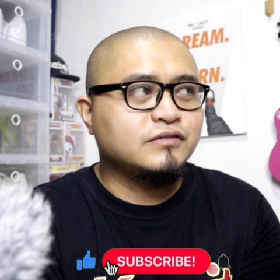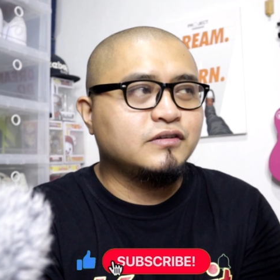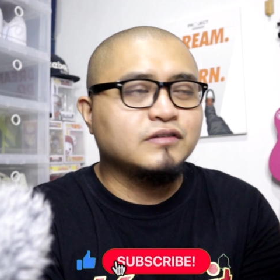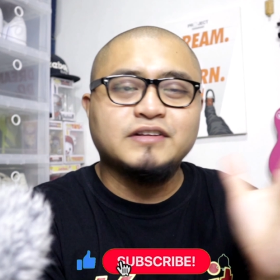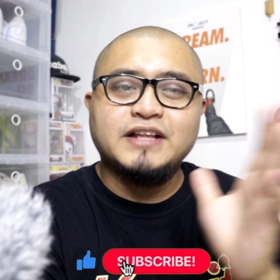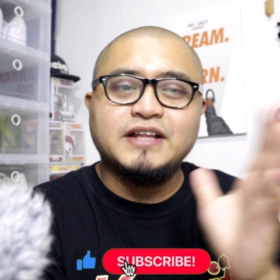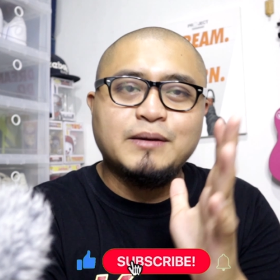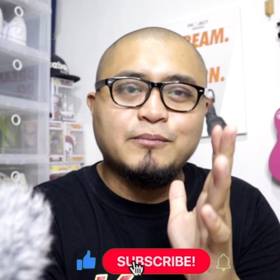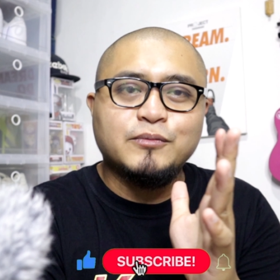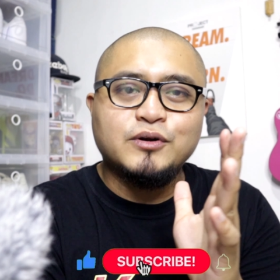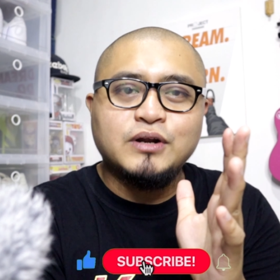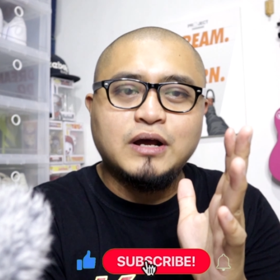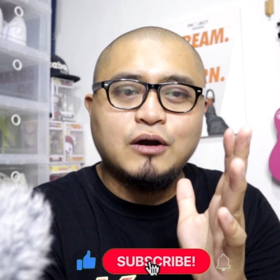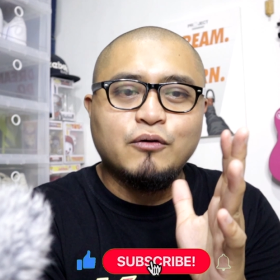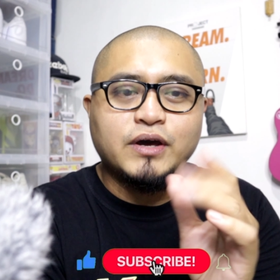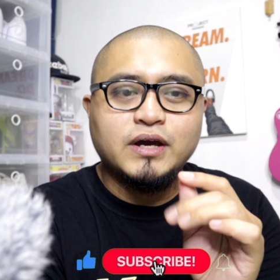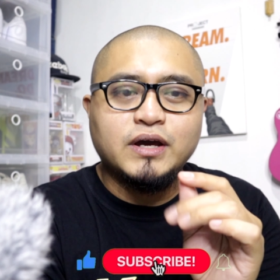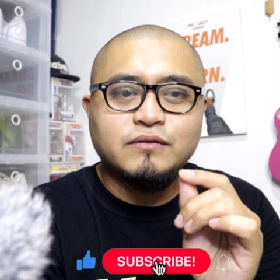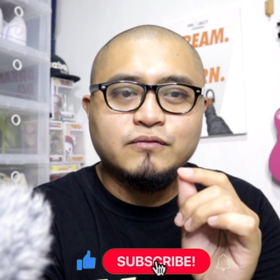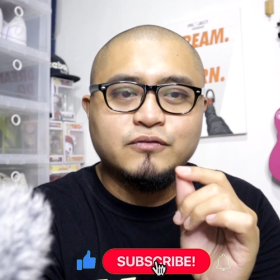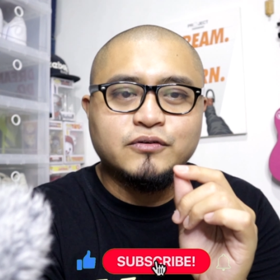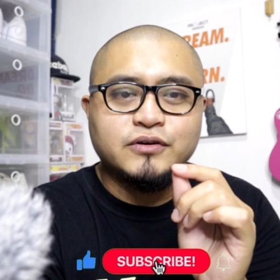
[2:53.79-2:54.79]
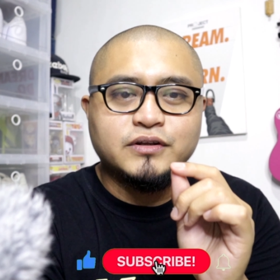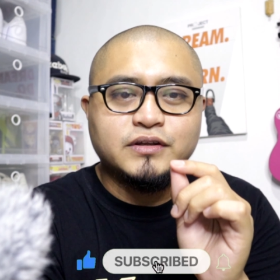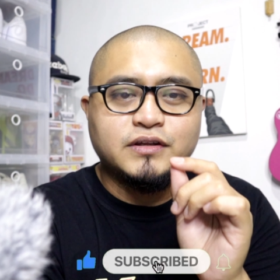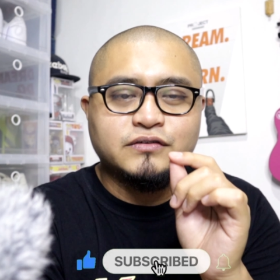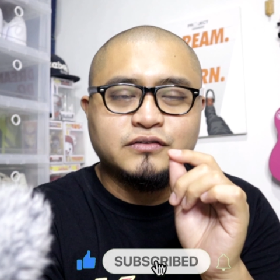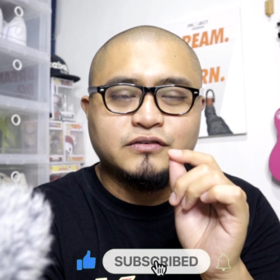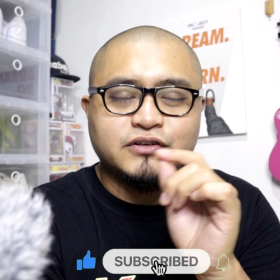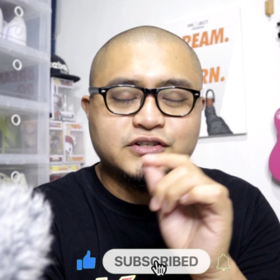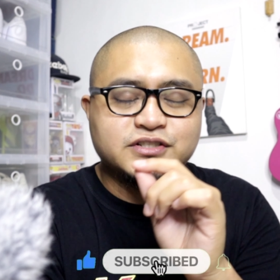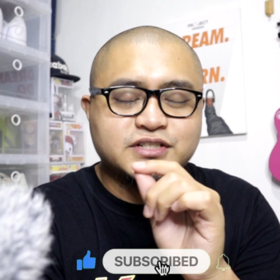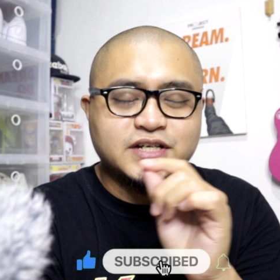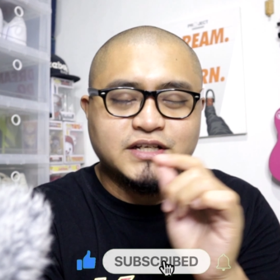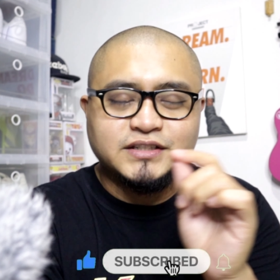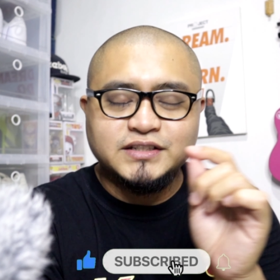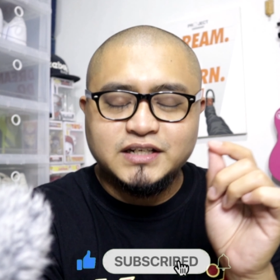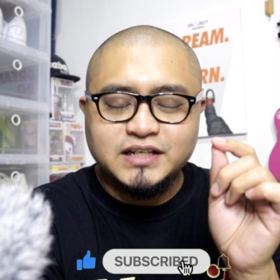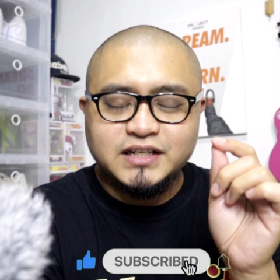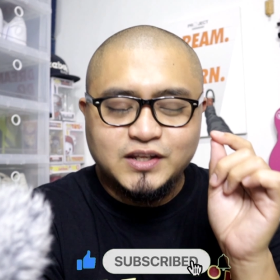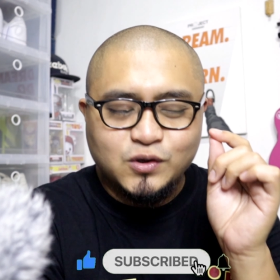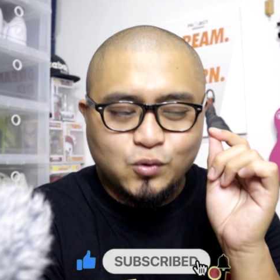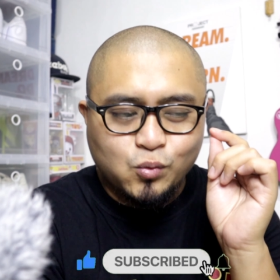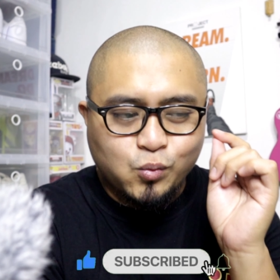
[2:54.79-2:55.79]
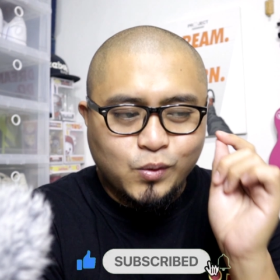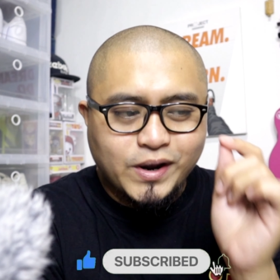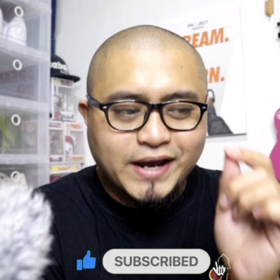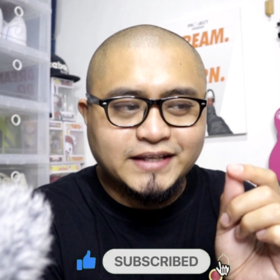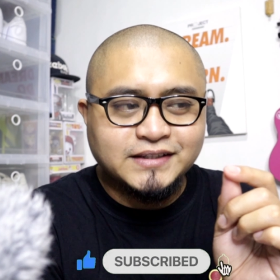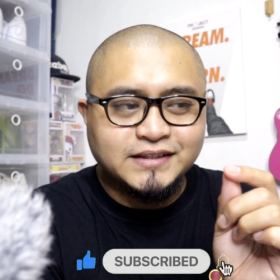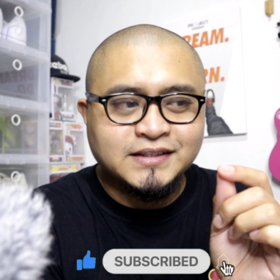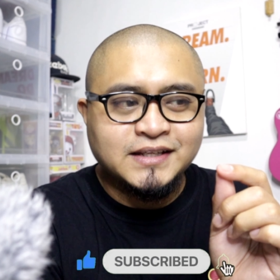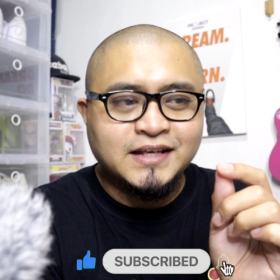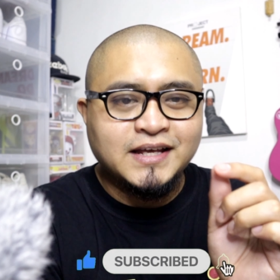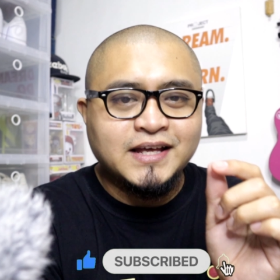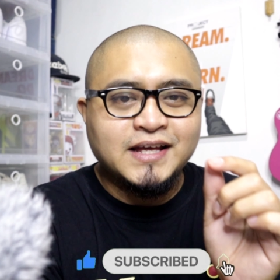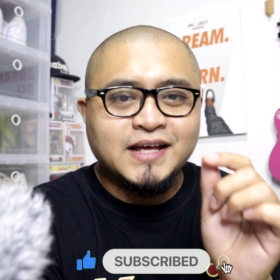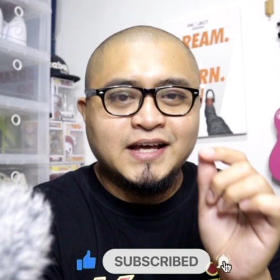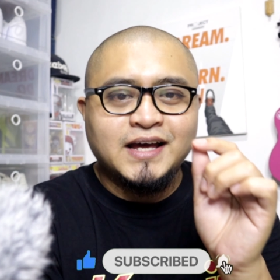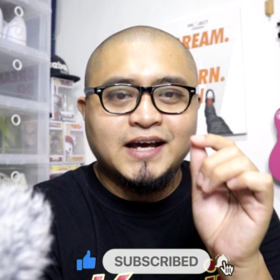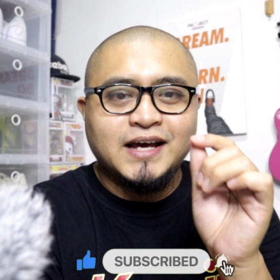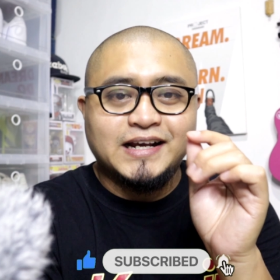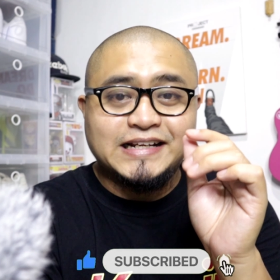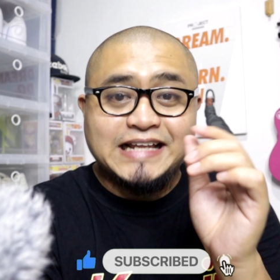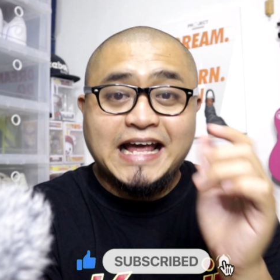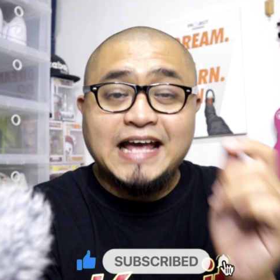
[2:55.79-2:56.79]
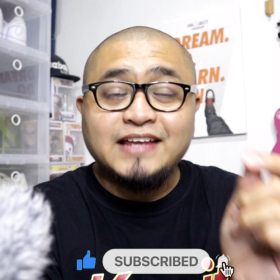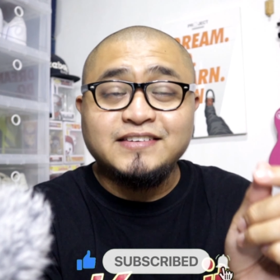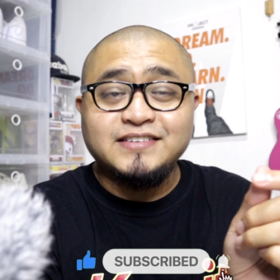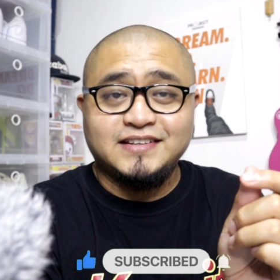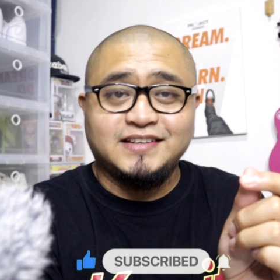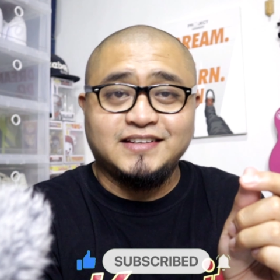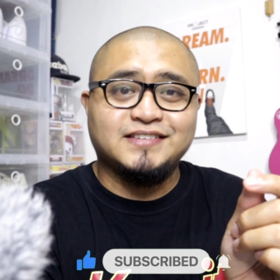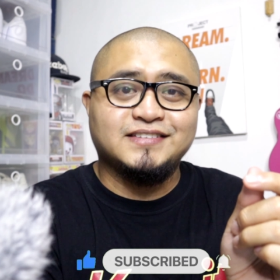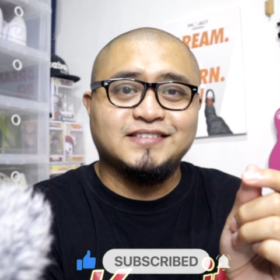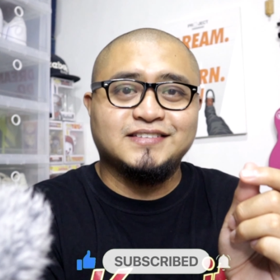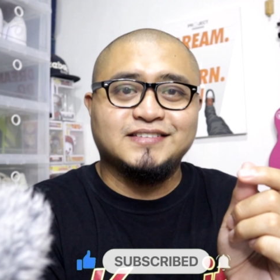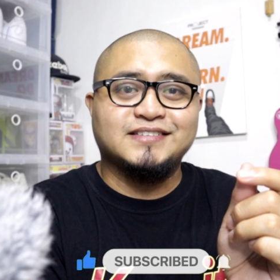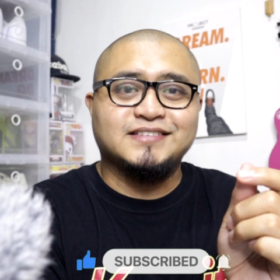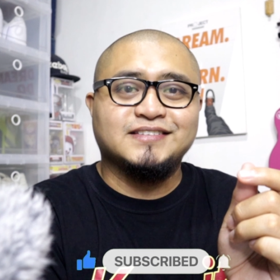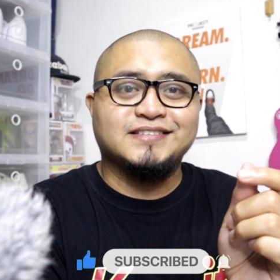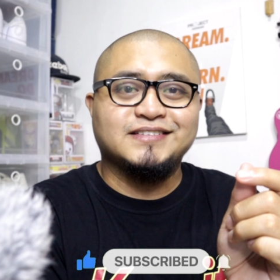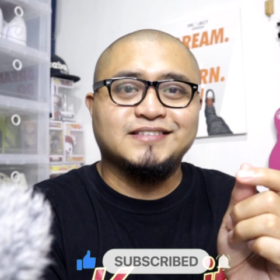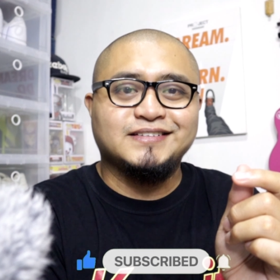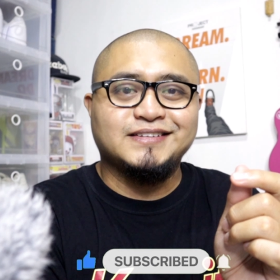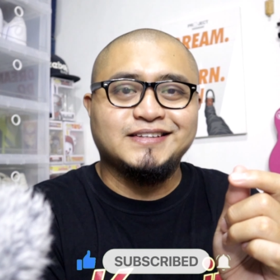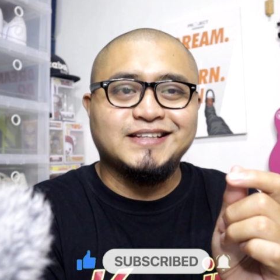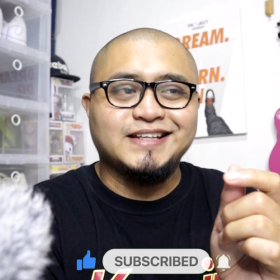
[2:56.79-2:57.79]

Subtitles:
Disclaimer, however, these are generally white classics.